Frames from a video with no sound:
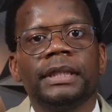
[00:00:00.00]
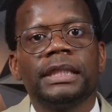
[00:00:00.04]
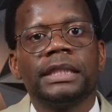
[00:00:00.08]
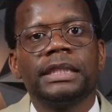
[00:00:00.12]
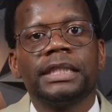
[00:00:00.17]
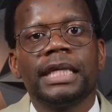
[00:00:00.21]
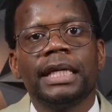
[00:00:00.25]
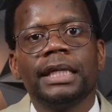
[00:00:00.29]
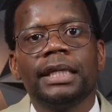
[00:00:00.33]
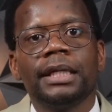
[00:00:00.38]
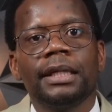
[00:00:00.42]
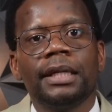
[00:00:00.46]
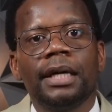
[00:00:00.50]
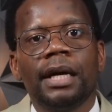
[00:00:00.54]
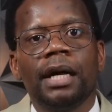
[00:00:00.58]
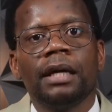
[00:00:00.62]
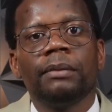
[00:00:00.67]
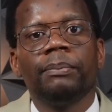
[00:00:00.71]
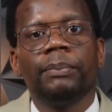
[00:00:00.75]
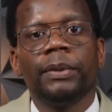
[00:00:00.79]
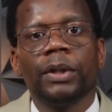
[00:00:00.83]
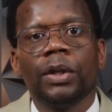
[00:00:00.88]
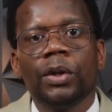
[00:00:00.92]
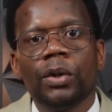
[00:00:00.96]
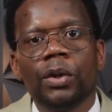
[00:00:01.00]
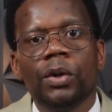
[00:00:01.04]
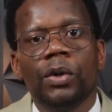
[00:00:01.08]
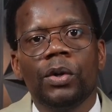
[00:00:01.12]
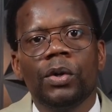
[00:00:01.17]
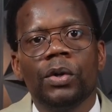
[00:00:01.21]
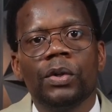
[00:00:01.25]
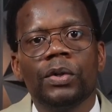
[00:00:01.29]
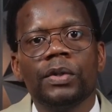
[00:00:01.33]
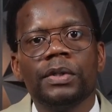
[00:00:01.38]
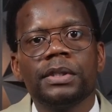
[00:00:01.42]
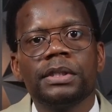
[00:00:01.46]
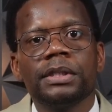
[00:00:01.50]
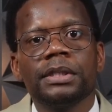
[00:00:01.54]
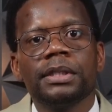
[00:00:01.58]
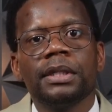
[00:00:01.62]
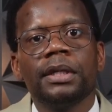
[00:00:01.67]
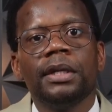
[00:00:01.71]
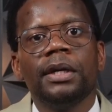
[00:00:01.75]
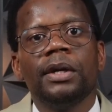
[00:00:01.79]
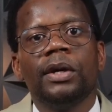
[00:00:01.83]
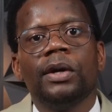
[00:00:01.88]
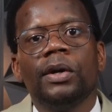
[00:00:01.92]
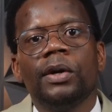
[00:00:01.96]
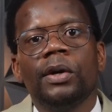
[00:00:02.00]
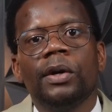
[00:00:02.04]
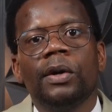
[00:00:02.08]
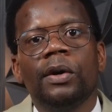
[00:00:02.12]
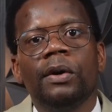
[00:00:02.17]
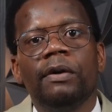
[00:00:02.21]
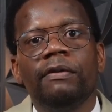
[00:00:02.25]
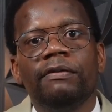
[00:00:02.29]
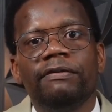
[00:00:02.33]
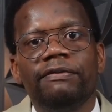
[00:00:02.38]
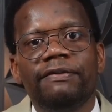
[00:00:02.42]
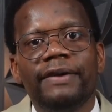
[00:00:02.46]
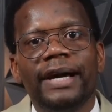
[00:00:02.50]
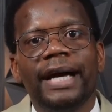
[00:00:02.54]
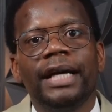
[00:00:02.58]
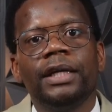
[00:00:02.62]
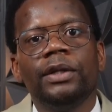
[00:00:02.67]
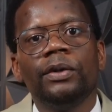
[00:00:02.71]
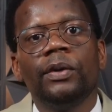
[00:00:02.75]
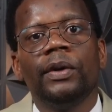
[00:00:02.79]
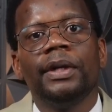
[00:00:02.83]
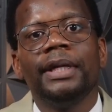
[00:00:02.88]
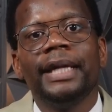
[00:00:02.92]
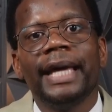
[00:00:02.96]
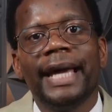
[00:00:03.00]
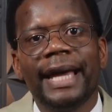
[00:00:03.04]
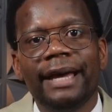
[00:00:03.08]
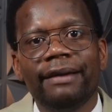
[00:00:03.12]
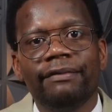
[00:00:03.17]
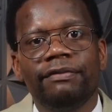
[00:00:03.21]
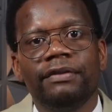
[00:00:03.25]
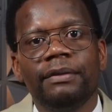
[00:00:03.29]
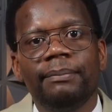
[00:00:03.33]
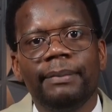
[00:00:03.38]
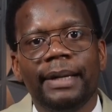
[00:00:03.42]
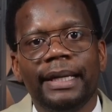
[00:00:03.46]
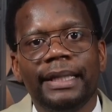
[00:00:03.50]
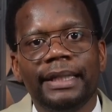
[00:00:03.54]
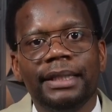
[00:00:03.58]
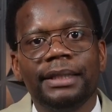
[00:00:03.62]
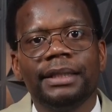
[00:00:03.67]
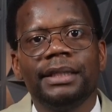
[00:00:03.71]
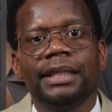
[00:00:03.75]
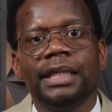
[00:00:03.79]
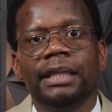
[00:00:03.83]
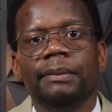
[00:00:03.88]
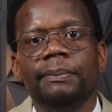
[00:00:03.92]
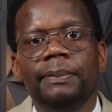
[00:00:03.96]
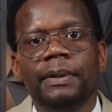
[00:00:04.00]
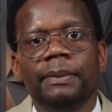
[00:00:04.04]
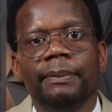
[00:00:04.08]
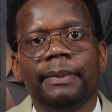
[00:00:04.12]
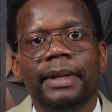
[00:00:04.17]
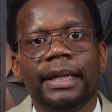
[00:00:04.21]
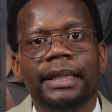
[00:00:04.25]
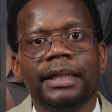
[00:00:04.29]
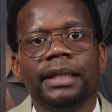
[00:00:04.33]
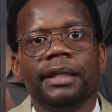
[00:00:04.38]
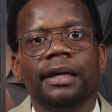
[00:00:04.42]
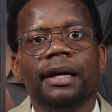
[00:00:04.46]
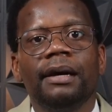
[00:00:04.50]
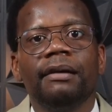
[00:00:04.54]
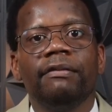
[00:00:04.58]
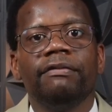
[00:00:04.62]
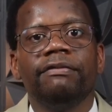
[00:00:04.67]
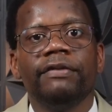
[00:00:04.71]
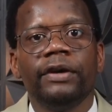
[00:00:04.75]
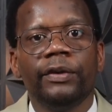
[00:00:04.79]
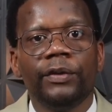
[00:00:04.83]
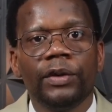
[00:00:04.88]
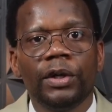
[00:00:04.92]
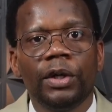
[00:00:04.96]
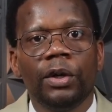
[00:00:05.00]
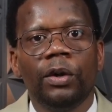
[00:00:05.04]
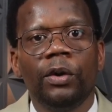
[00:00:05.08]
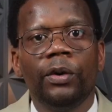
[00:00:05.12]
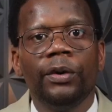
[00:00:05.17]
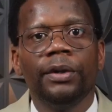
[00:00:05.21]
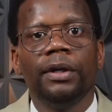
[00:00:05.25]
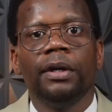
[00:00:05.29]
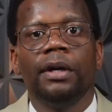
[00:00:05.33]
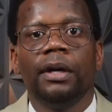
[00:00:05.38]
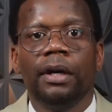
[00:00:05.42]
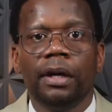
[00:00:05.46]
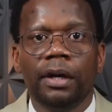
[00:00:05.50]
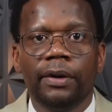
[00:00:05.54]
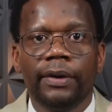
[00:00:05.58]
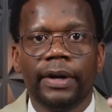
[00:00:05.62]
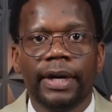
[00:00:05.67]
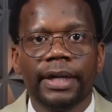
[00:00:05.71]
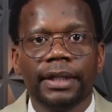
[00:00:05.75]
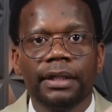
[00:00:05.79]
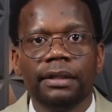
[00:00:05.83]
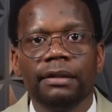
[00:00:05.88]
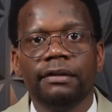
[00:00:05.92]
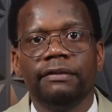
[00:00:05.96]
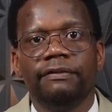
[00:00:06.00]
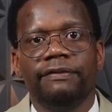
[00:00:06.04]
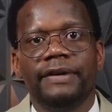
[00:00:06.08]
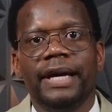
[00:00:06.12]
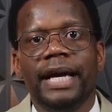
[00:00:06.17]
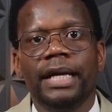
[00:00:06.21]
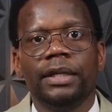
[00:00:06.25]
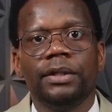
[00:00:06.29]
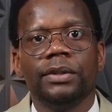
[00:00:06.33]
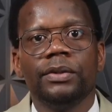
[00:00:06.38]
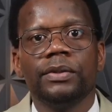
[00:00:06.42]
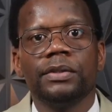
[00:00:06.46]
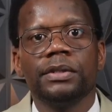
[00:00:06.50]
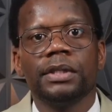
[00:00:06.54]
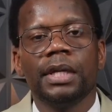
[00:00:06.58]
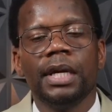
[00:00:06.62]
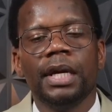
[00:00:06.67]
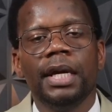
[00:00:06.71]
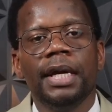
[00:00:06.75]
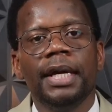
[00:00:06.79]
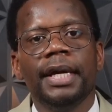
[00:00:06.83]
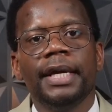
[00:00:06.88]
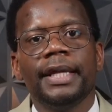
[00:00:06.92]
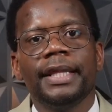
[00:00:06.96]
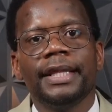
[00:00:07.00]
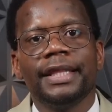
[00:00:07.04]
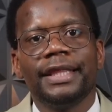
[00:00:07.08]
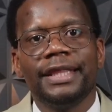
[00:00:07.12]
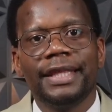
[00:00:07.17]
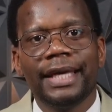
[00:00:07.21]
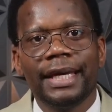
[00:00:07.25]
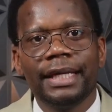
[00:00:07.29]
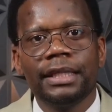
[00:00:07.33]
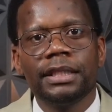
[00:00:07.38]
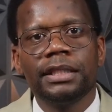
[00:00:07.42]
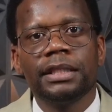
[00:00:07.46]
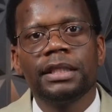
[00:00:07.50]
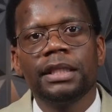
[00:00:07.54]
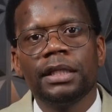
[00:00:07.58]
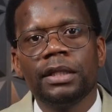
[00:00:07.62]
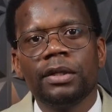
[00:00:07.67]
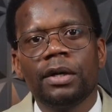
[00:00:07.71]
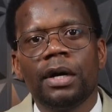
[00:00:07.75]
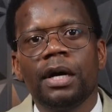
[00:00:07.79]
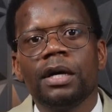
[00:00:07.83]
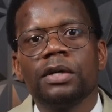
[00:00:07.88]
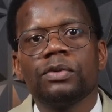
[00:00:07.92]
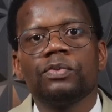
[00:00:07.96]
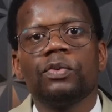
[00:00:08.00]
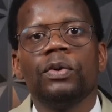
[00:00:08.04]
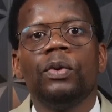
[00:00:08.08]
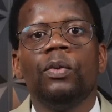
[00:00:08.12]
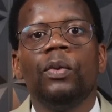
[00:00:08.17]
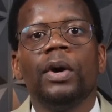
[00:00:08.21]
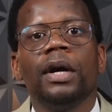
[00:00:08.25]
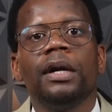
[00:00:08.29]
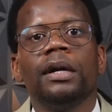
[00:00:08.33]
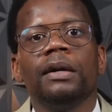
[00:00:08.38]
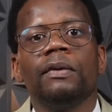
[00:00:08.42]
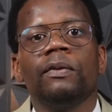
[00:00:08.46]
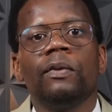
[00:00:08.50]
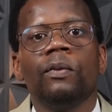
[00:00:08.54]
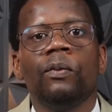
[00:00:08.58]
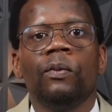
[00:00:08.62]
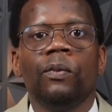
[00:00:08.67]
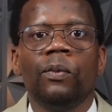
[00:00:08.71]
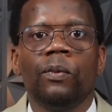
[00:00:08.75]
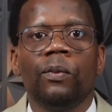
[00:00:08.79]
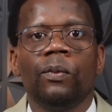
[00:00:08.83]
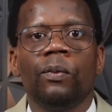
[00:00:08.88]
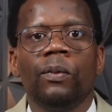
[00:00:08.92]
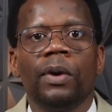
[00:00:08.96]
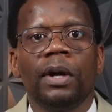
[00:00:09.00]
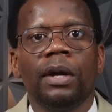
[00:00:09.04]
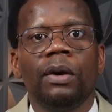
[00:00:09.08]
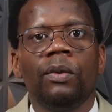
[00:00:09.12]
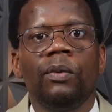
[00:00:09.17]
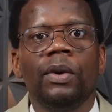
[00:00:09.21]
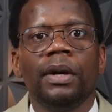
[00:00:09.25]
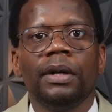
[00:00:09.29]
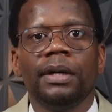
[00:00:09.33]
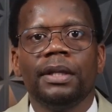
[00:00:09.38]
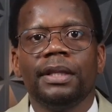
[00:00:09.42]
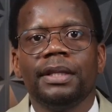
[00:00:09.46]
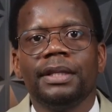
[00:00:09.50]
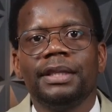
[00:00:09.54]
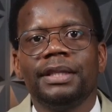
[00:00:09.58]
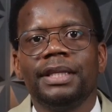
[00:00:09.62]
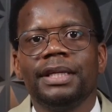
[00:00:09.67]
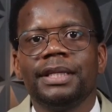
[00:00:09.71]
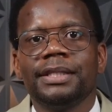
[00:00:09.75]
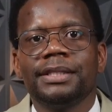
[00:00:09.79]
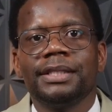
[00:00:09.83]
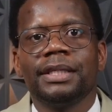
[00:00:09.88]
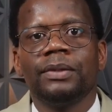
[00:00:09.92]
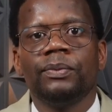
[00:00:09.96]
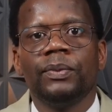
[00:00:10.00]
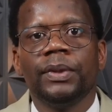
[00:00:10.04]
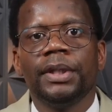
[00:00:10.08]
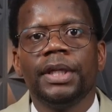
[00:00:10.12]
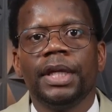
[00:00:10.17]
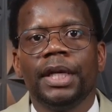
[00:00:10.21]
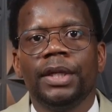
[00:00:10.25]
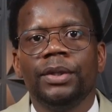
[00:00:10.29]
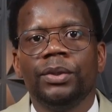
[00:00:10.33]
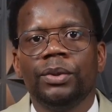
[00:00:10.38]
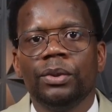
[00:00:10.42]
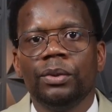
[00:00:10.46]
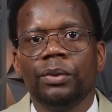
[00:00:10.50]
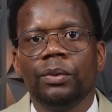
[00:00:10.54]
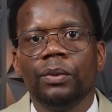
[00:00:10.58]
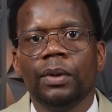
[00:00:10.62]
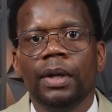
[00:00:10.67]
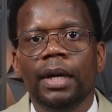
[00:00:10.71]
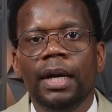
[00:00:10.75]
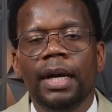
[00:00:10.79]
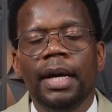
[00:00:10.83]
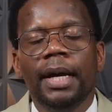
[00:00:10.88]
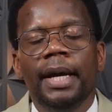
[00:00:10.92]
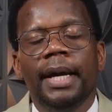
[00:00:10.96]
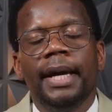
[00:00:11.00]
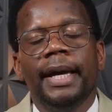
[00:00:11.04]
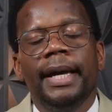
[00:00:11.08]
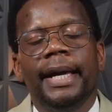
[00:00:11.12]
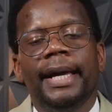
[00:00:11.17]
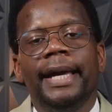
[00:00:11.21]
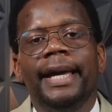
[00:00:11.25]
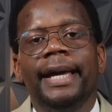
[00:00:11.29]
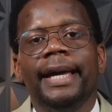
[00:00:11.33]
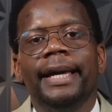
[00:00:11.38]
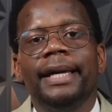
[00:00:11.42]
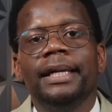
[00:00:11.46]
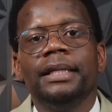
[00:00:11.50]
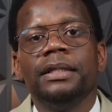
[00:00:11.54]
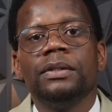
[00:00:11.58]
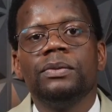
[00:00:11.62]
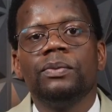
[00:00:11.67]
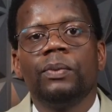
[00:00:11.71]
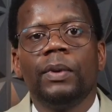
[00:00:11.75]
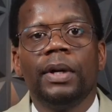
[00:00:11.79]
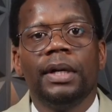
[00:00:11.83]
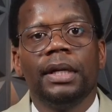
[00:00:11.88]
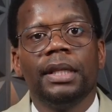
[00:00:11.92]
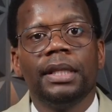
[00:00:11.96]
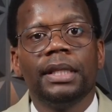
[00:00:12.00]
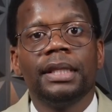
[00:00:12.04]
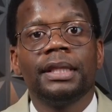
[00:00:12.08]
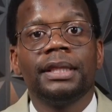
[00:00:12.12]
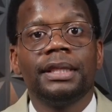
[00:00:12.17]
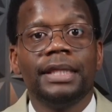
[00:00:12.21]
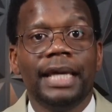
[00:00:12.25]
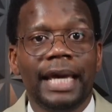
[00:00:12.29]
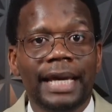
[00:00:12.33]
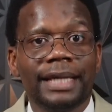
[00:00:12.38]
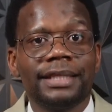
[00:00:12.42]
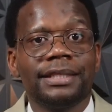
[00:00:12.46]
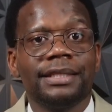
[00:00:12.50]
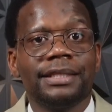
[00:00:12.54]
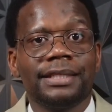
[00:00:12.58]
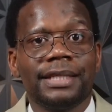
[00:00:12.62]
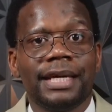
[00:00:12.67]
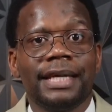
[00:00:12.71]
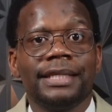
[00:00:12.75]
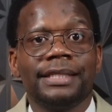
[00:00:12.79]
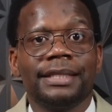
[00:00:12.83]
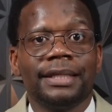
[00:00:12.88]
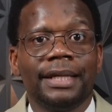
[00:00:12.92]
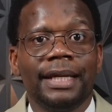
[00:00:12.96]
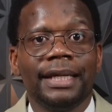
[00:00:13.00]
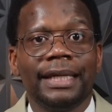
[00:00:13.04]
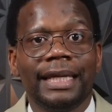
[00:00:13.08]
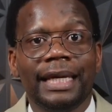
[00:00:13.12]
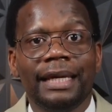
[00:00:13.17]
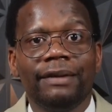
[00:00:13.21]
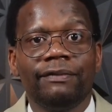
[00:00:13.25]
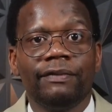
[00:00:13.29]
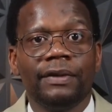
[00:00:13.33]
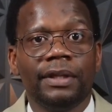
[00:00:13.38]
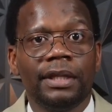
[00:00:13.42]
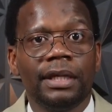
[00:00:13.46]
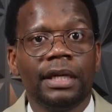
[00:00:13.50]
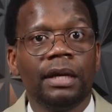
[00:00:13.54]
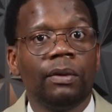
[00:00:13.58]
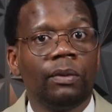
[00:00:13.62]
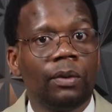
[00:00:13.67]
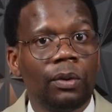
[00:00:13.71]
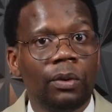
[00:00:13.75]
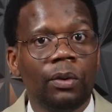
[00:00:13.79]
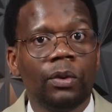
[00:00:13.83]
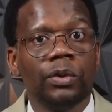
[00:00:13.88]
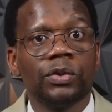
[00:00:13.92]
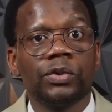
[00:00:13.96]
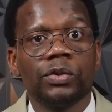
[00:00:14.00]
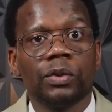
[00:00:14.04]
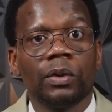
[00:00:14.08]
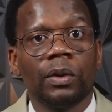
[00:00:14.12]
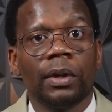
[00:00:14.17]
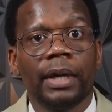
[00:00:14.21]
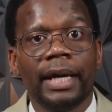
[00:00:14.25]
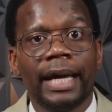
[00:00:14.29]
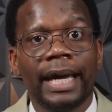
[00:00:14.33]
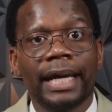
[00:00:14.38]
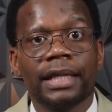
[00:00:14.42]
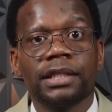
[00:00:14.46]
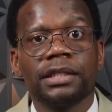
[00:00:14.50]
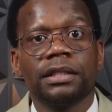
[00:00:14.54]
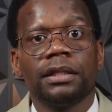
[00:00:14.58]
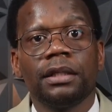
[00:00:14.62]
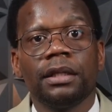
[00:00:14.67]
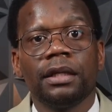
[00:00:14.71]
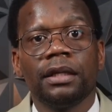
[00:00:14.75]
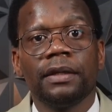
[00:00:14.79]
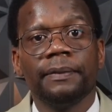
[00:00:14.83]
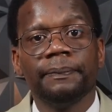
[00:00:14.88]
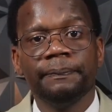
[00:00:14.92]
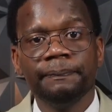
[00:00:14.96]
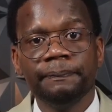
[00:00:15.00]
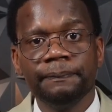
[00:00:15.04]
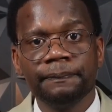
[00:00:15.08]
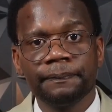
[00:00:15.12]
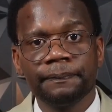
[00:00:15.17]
take it out because her value on having money and keeping money are very low in a hierarchy of values. Then she then asked, well, what are one of the things that we can do? And one of the exercises that I gave her that I would also actually